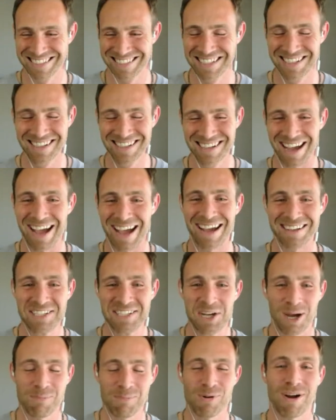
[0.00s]
Okay.
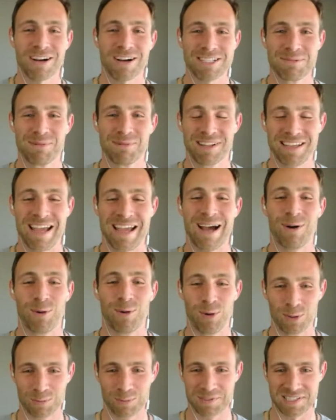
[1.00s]
Approximately how
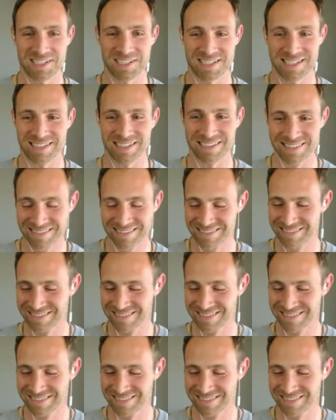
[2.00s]
old was this kid?